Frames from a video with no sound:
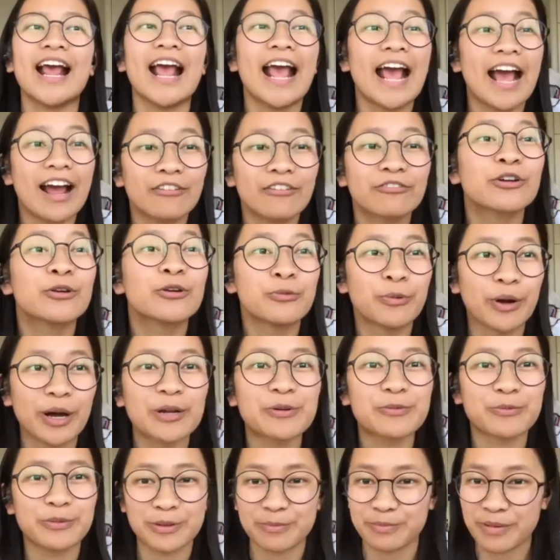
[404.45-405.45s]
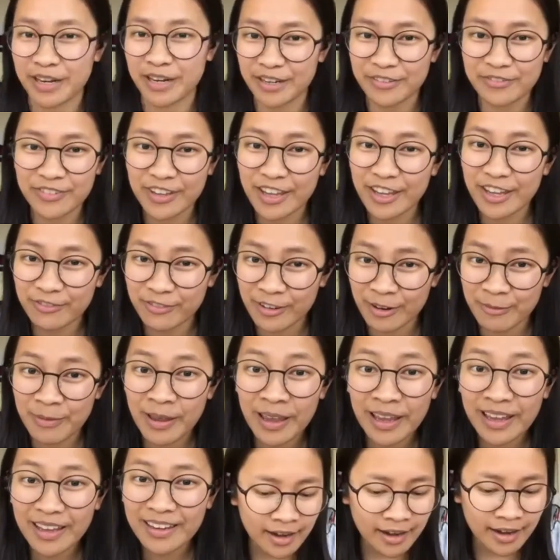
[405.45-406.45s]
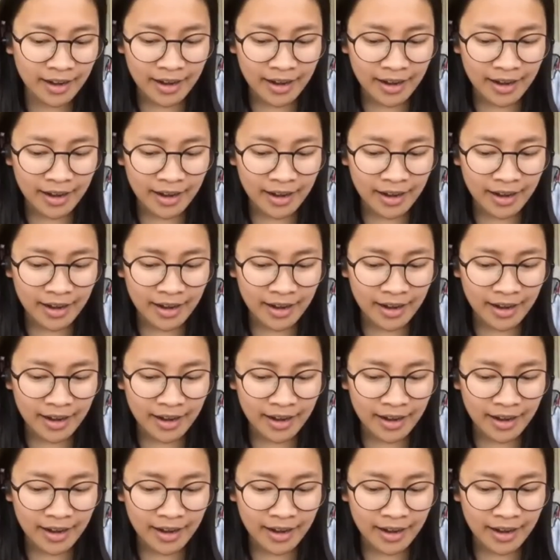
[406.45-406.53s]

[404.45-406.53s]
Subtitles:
everyone would benefit from it.